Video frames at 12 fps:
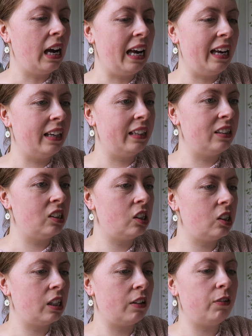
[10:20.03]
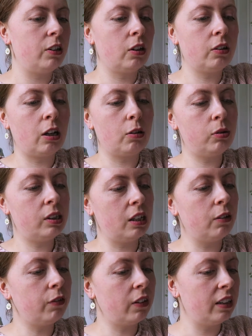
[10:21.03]
and if you don't know,
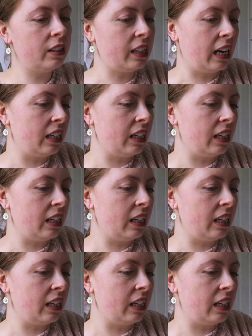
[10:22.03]
silver is